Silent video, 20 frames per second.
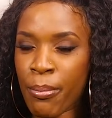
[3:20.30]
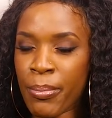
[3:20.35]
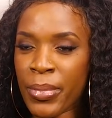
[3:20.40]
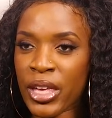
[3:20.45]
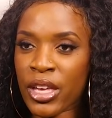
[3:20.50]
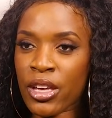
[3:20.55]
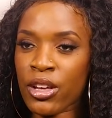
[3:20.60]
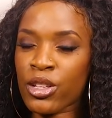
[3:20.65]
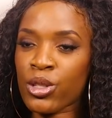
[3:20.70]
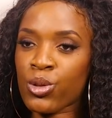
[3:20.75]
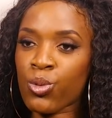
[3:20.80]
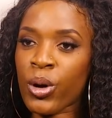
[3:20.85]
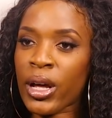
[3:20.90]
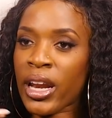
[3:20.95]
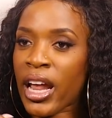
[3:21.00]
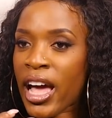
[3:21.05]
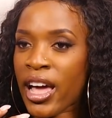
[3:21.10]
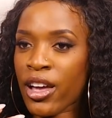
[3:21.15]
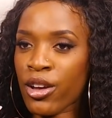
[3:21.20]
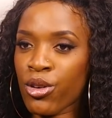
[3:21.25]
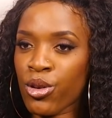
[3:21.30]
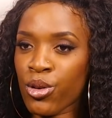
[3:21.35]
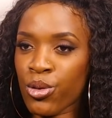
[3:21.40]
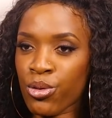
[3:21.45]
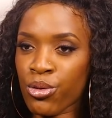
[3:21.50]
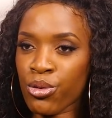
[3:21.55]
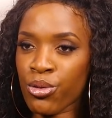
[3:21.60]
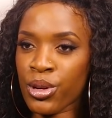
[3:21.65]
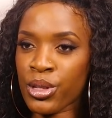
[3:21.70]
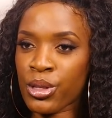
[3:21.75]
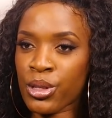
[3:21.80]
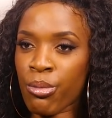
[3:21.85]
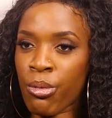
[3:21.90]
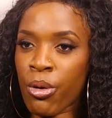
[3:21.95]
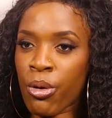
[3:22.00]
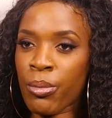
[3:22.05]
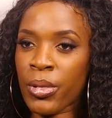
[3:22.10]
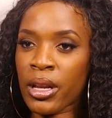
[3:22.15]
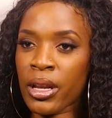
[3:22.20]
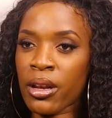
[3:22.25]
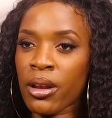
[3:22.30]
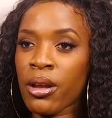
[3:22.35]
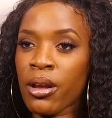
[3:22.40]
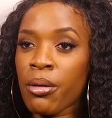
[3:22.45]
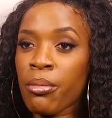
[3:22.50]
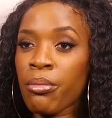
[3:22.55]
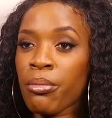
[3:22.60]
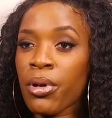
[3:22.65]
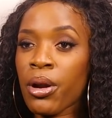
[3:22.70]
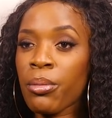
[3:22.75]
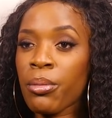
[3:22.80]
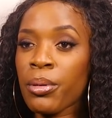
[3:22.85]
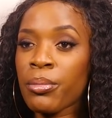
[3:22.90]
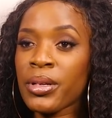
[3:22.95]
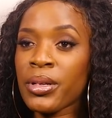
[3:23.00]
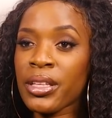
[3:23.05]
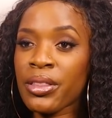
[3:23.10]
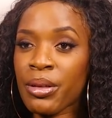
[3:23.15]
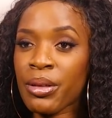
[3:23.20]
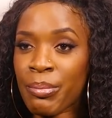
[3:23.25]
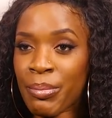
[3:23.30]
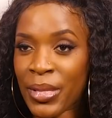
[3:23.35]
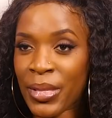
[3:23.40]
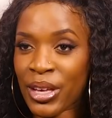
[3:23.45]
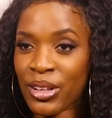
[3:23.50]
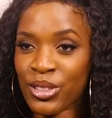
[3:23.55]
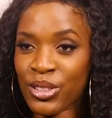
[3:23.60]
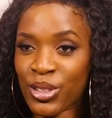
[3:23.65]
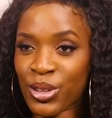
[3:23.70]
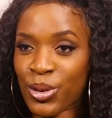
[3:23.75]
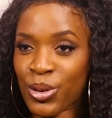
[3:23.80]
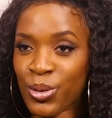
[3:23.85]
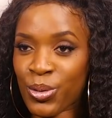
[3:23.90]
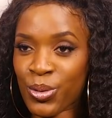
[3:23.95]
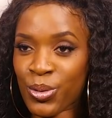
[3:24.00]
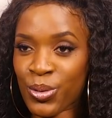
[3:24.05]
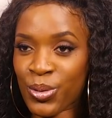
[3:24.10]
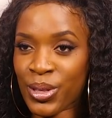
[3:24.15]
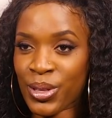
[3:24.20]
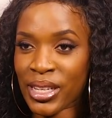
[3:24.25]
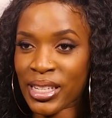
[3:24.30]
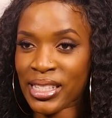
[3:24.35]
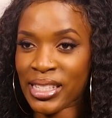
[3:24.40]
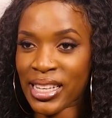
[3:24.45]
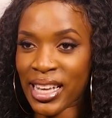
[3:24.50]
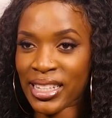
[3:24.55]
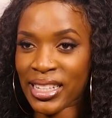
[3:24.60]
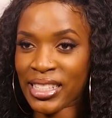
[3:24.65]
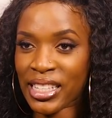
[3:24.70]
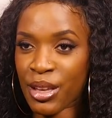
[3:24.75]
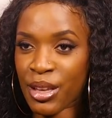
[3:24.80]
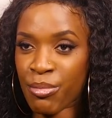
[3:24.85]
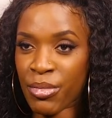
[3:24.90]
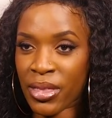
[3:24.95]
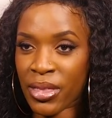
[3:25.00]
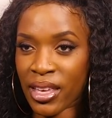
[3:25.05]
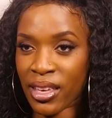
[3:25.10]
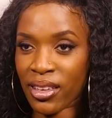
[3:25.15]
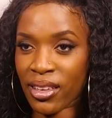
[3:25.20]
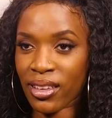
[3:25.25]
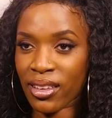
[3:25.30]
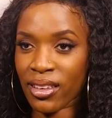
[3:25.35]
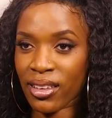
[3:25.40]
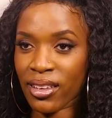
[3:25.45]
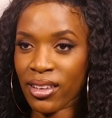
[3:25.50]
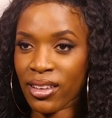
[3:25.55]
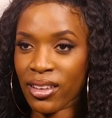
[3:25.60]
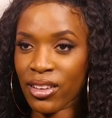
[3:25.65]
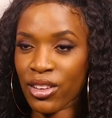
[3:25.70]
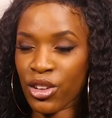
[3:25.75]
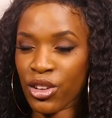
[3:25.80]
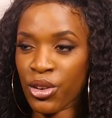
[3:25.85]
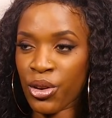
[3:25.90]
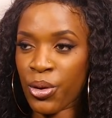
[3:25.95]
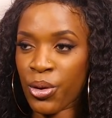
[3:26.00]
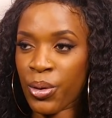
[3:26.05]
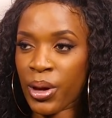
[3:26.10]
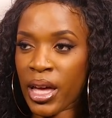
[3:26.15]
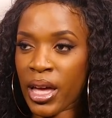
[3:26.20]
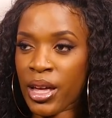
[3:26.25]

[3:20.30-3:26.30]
because what I go through as a woman, probably the males go through the exact same thing, you know.